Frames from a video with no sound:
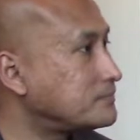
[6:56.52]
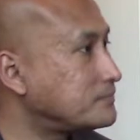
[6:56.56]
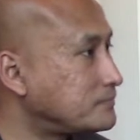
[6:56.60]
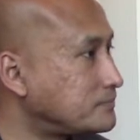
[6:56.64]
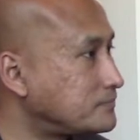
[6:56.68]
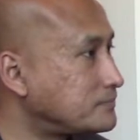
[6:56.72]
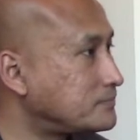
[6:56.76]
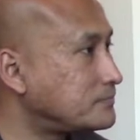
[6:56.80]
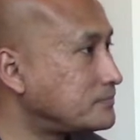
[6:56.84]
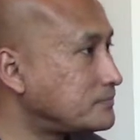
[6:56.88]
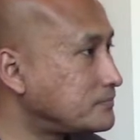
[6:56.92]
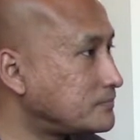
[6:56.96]

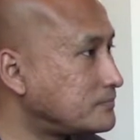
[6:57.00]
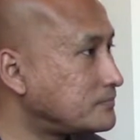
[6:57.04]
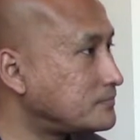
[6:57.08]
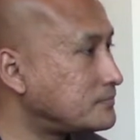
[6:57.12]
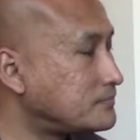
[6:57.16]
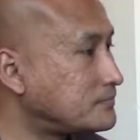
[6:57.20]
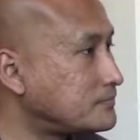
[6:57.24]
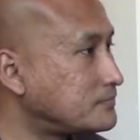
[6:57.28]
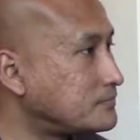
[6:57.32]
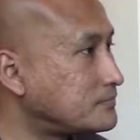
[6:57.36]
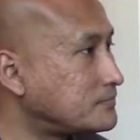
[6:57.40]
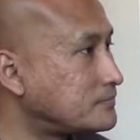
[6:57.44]

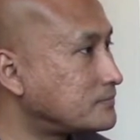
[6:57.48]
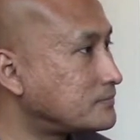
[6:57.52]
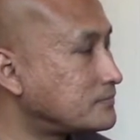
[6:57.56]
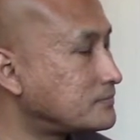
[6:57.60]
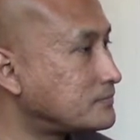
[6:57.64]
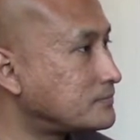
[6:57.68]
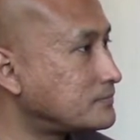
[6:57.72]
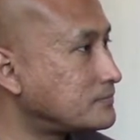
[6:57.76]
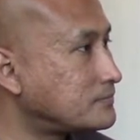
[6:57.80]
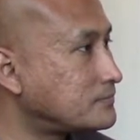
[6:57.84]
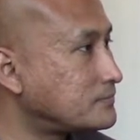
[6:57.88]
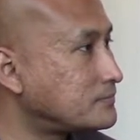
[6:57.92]

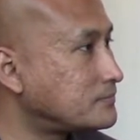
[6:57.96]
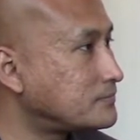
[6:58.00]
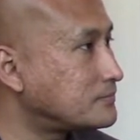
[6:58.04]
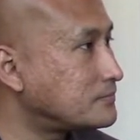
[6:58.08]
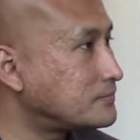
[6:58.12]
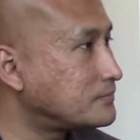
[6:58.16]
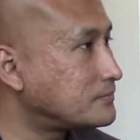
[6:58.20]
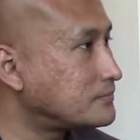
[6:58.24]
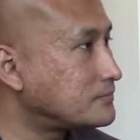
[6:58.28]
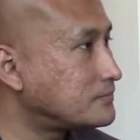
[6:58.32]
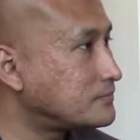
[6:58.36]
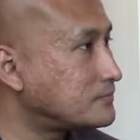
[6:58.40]

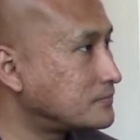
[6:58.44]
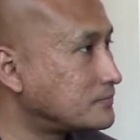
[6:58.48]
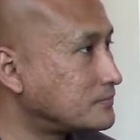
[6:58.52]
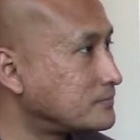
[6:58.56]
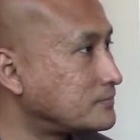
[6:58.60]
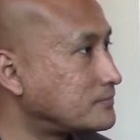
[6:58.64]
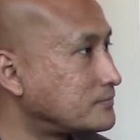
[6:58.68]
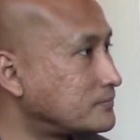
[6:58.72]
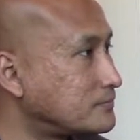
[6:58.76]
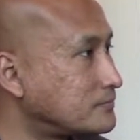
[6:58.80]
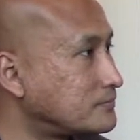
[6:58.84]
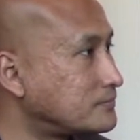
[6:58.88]

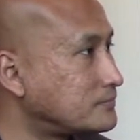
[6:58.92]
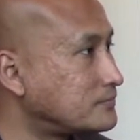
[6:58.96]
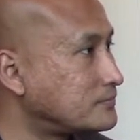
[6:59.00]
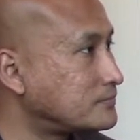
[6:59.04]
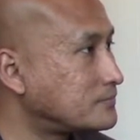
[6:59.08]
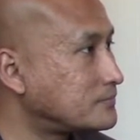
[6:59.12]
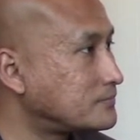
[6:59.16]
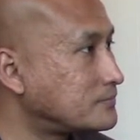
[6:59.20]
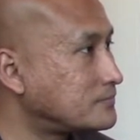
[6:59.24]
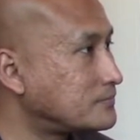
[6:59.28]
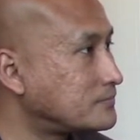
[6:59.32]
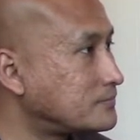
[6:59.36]

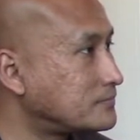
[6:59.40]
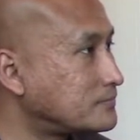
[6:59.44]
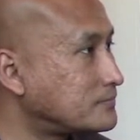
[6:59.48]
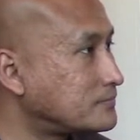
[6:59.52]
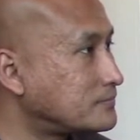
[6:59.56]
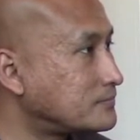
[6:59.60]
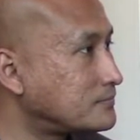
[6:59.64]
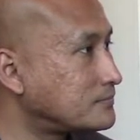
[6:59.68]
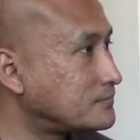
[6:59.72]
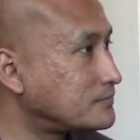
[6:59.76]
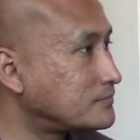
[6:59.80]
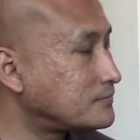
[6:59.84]

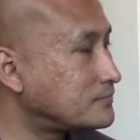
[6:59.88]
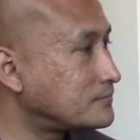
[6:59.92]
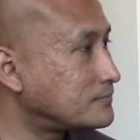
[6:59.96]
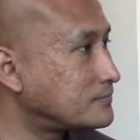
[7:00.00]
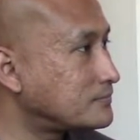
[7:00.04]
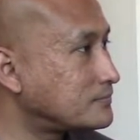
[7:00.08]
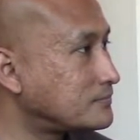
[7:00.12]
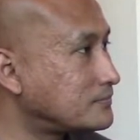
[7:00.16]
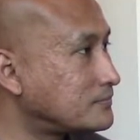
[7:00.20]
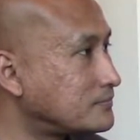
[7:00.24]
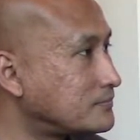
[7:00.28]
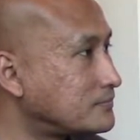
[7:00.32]

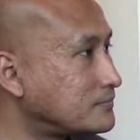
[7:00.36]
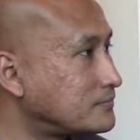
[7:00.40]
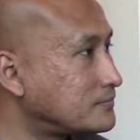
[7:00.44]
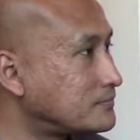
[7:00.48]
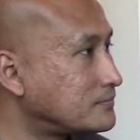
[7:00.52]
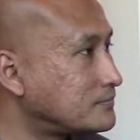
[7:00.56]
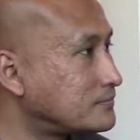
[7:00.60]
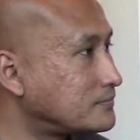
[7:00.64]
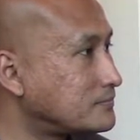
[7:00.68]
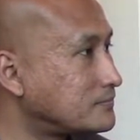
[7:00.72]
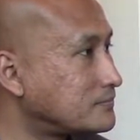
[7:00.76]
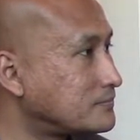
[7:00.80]

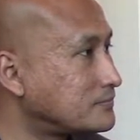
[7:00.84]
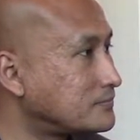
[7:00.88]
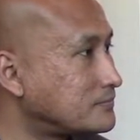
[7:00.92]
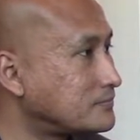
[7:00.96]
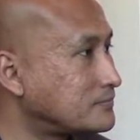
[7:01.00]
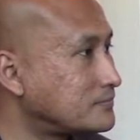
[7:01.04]
(silent)